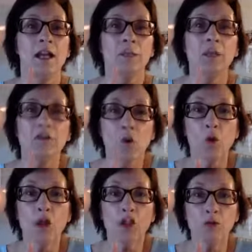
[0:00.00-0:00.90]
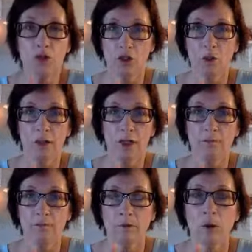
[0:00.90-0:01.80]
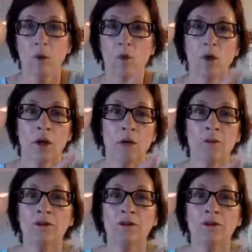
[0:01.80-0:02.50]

before you join or